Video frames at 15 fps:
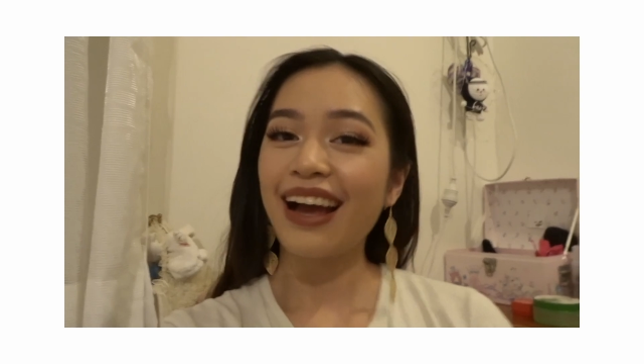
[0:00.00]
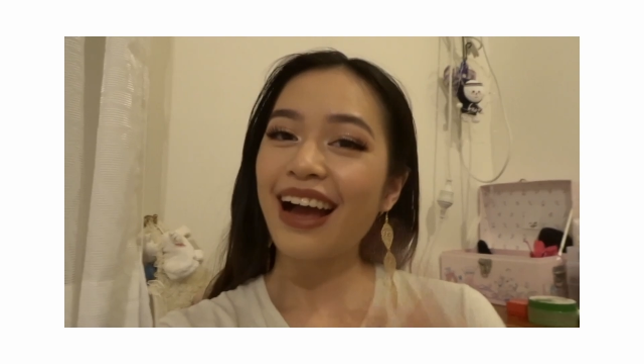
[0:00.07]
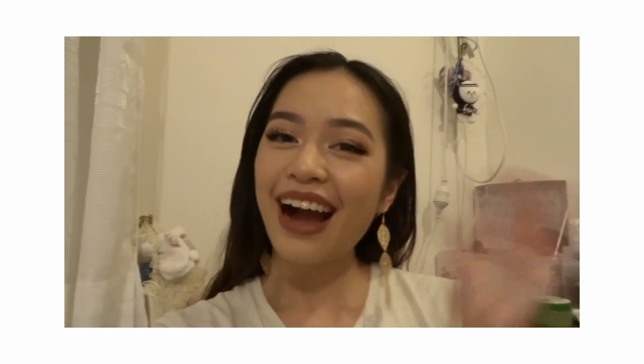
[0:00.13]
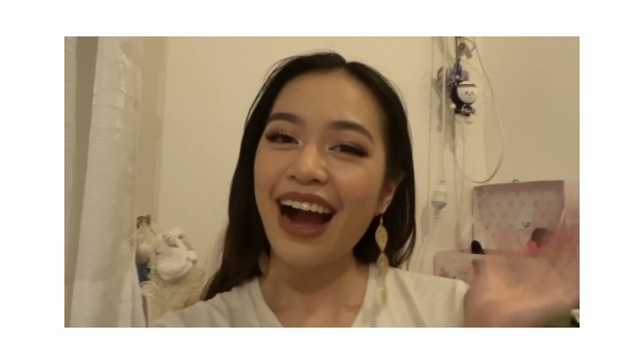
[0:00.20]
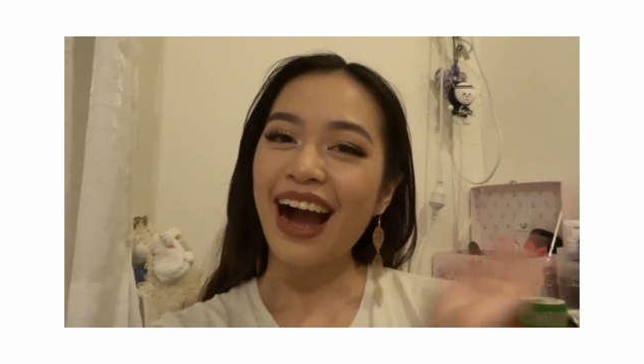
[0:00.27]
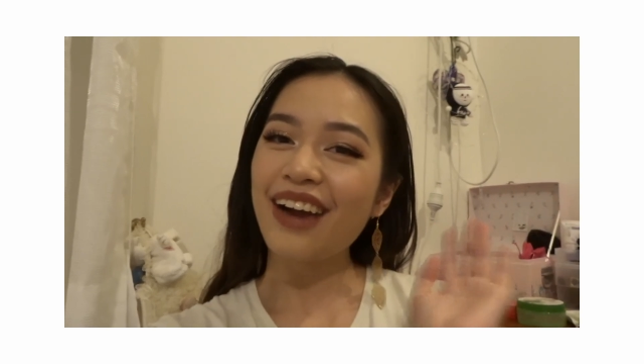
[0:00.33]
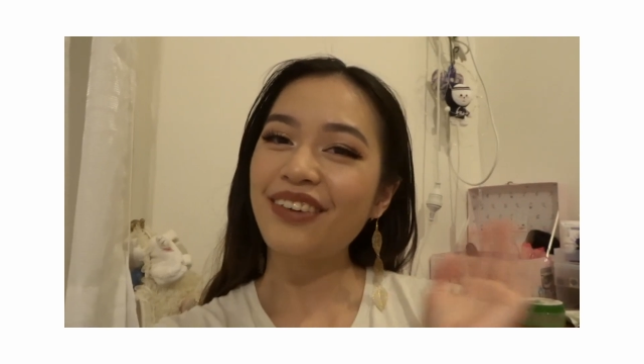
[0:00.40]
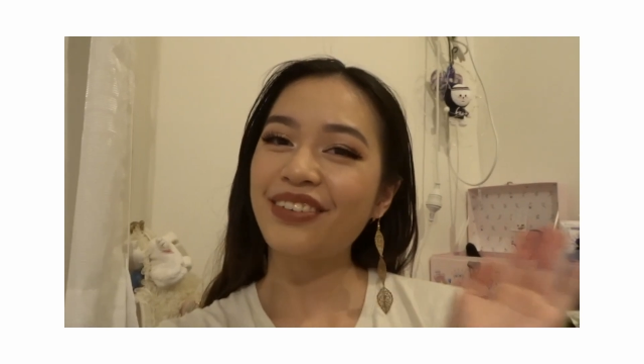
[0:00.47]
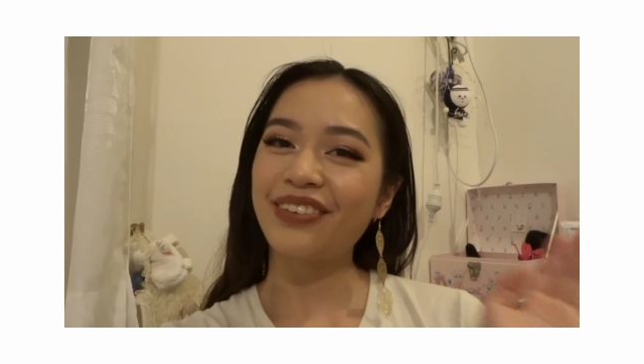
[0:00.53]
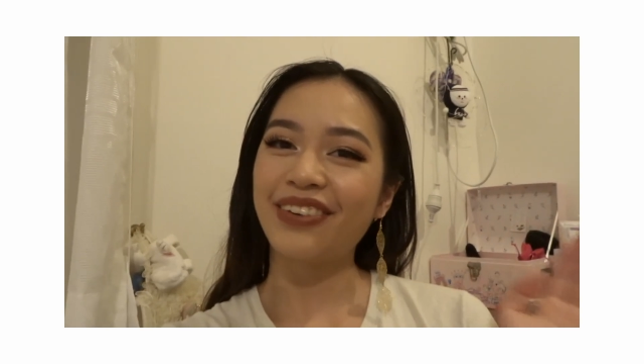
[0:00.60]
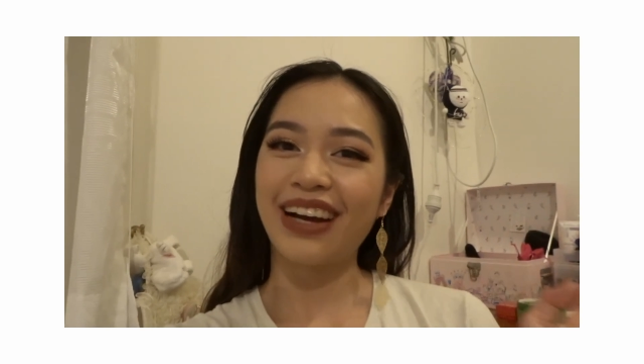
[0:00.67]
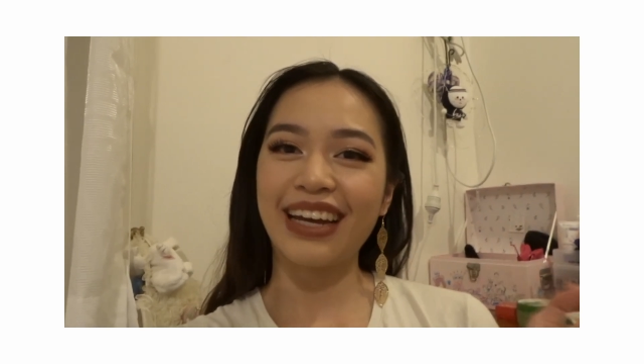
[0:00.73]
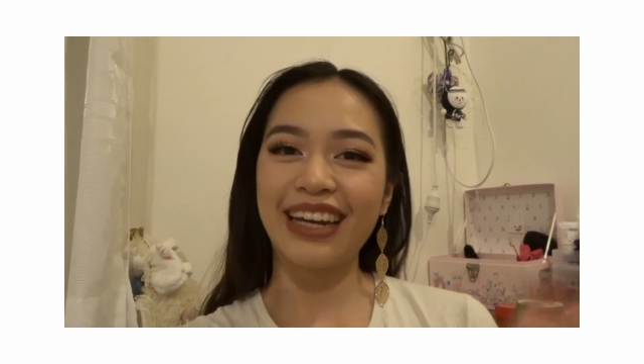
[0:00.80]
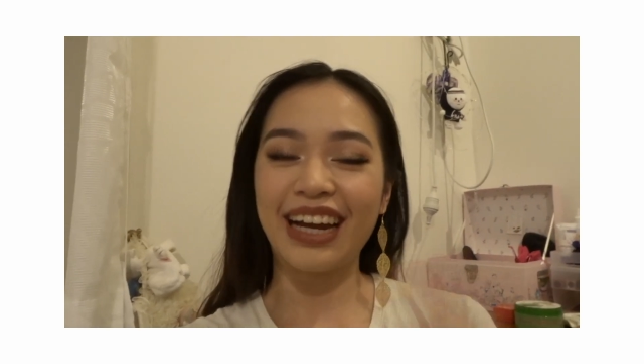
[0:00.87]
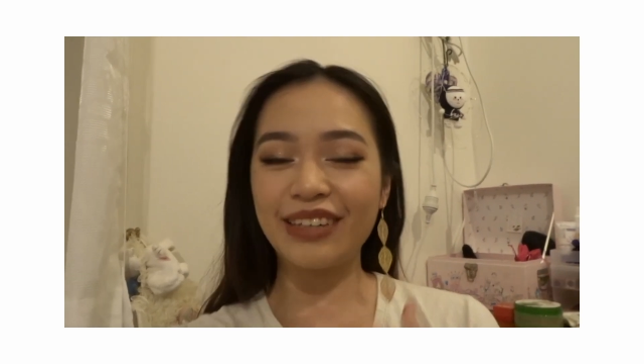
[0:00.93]
Hi
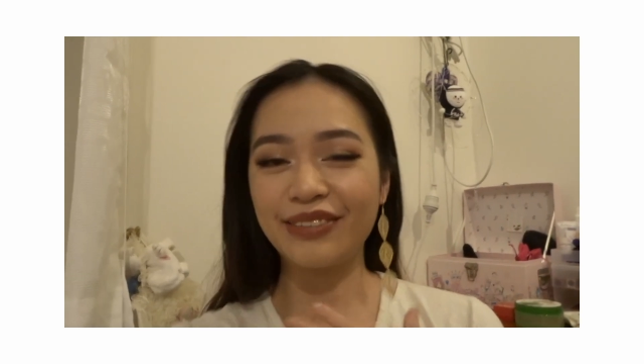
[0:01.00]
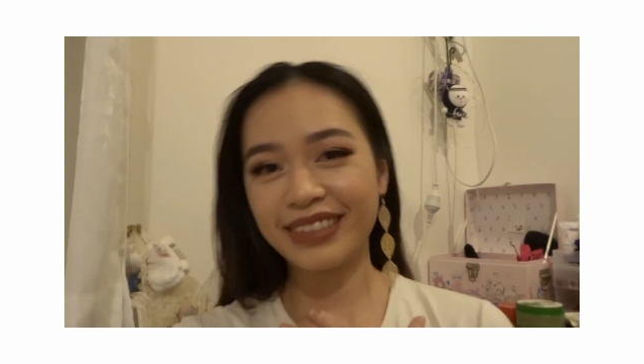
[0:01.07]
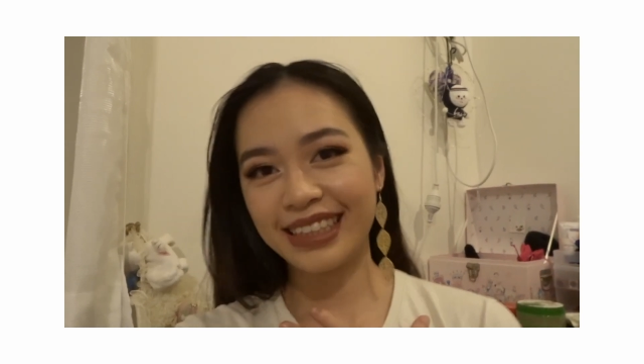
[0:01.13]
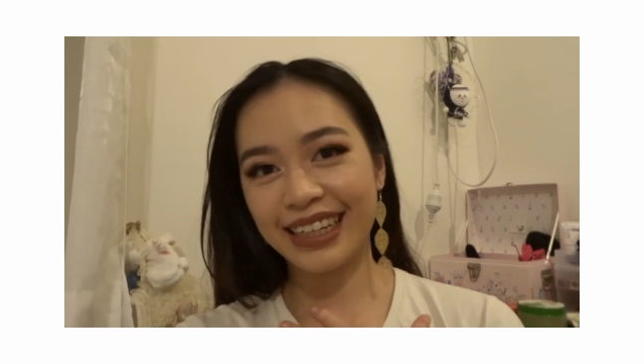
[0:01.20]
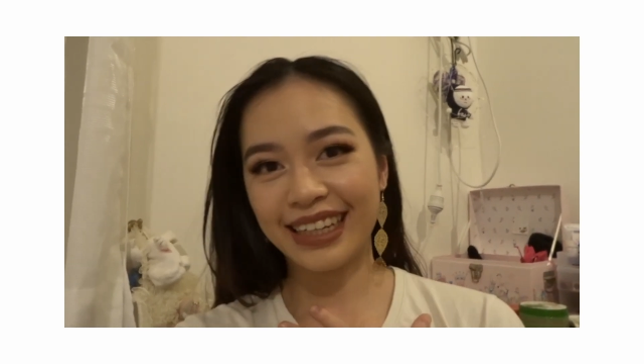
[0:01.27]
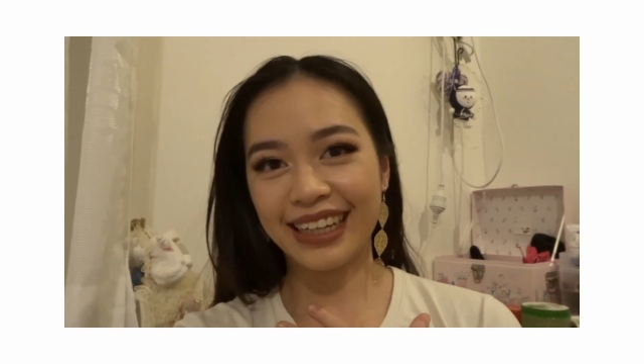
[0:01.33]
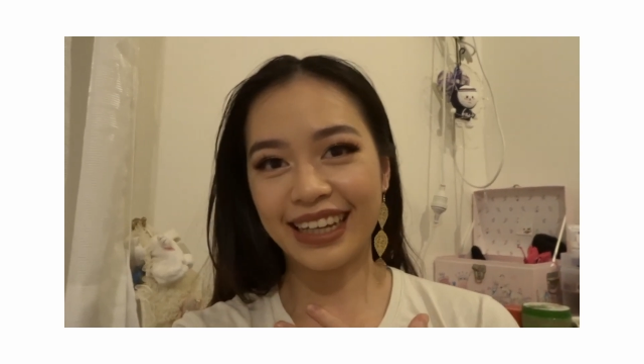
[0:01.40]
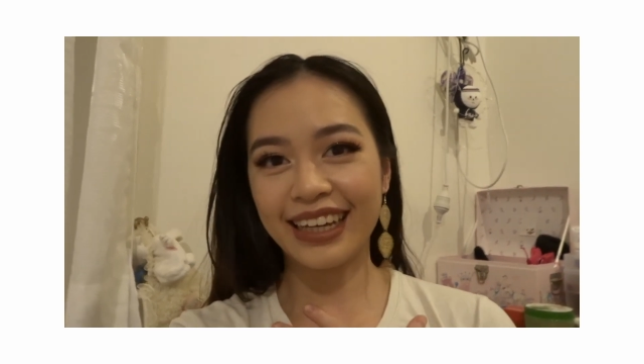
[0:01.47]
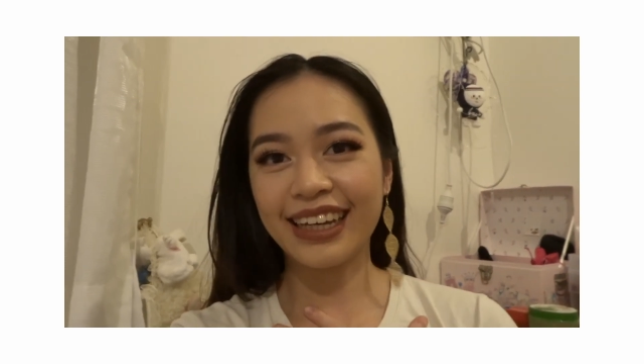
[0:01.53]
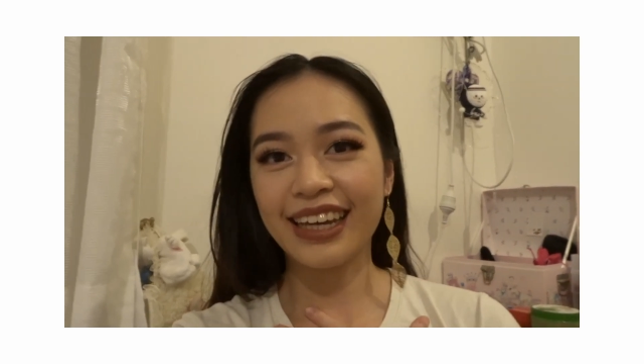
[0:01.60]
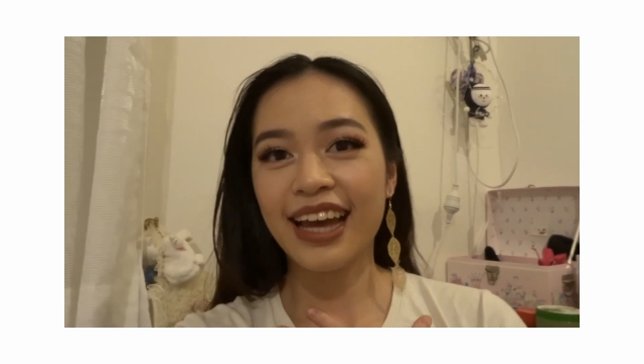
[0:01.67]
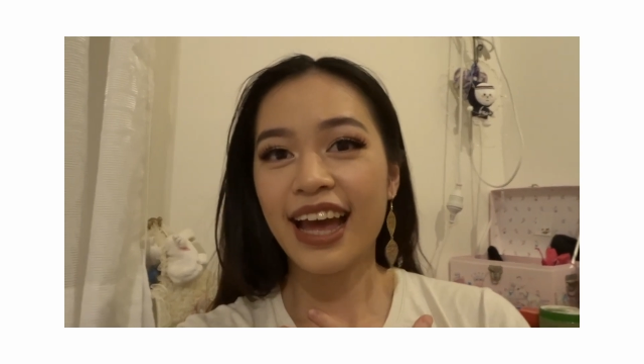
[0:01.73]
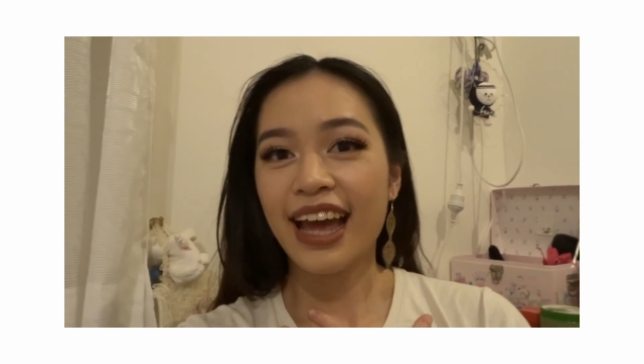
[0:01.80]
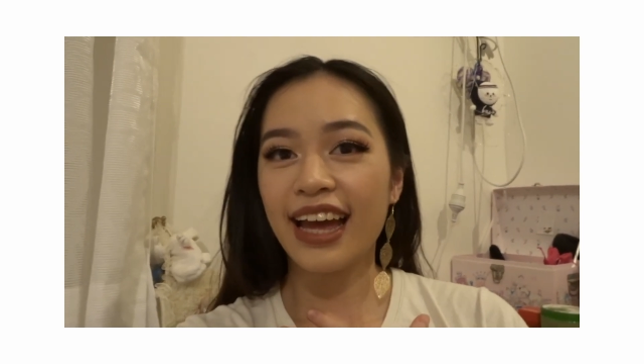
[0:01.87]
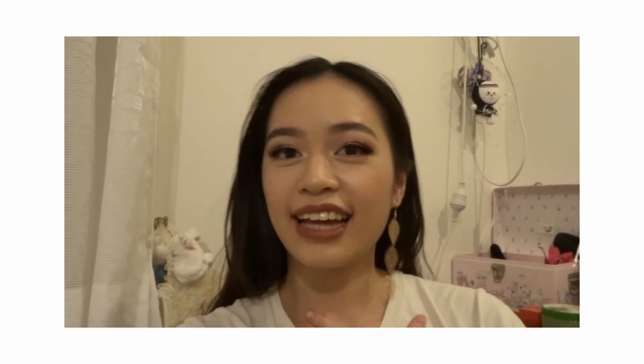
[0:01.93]
everyone, I'm Sydney,